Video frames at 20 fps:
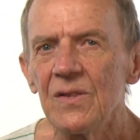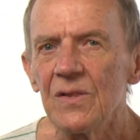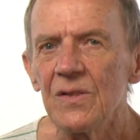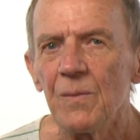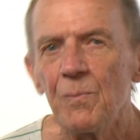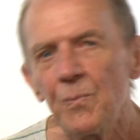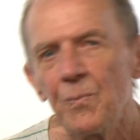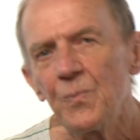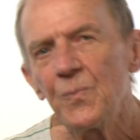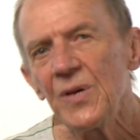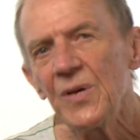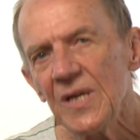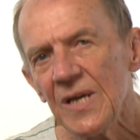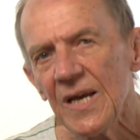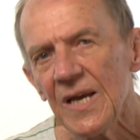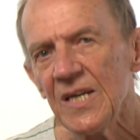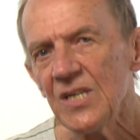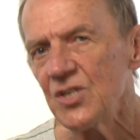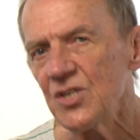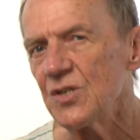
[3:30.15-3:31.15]
The
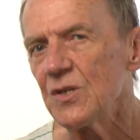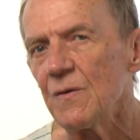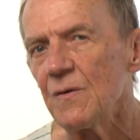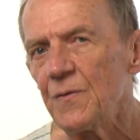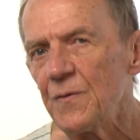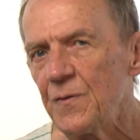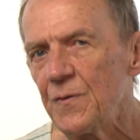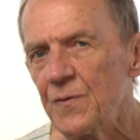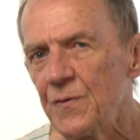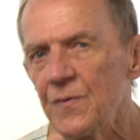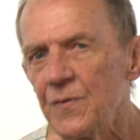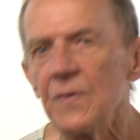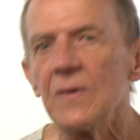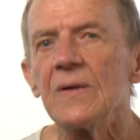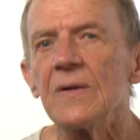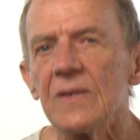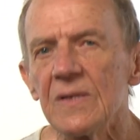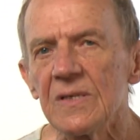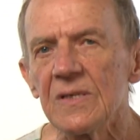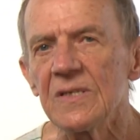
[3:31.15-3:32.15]
PH, F,
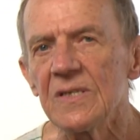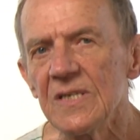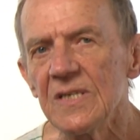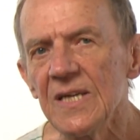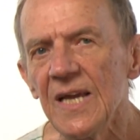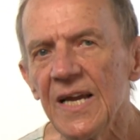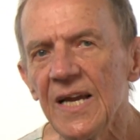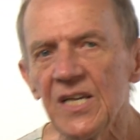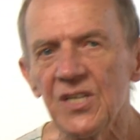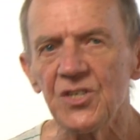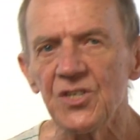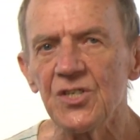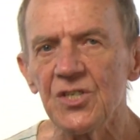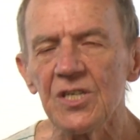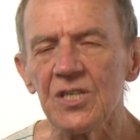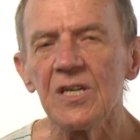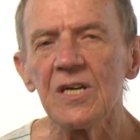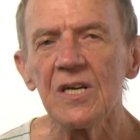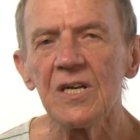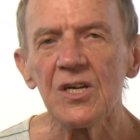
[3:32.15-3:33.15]
the CH,
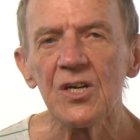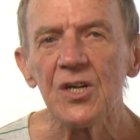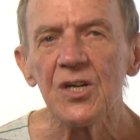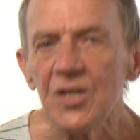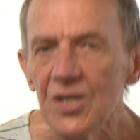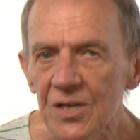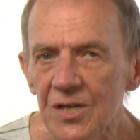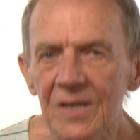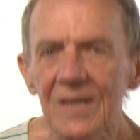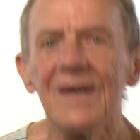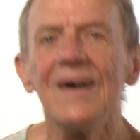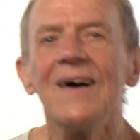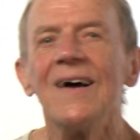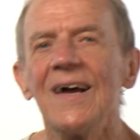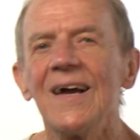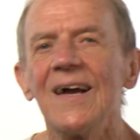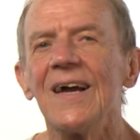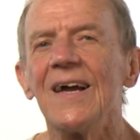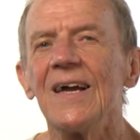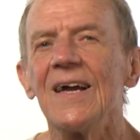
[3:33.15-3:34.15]
K,
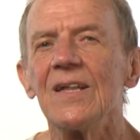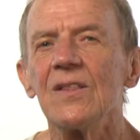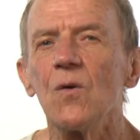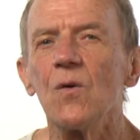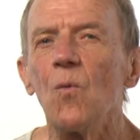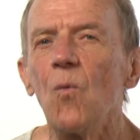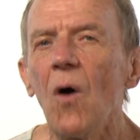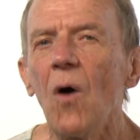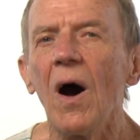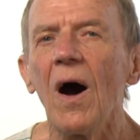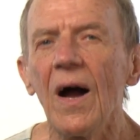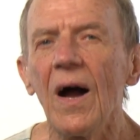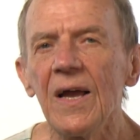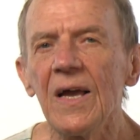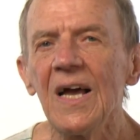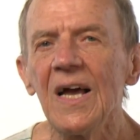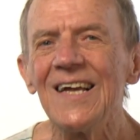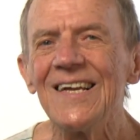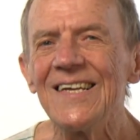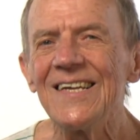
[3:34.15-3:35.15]
and the Y,
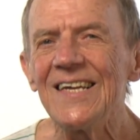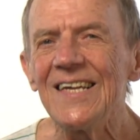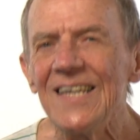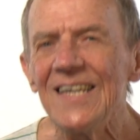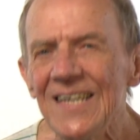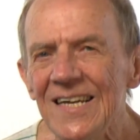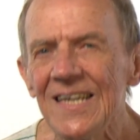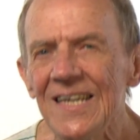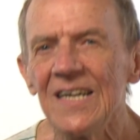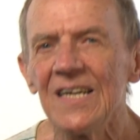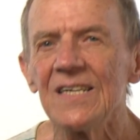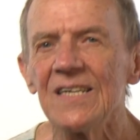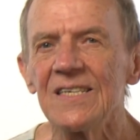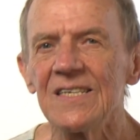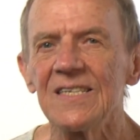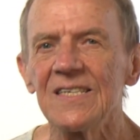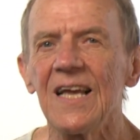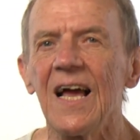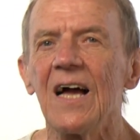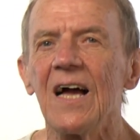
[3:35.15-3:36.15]
I
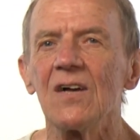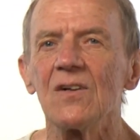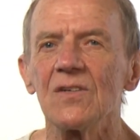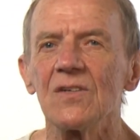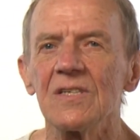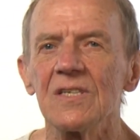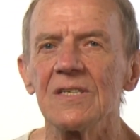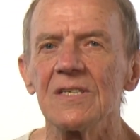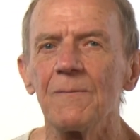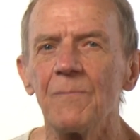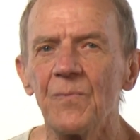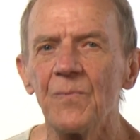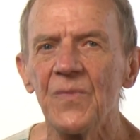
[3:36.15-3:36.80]
sounds.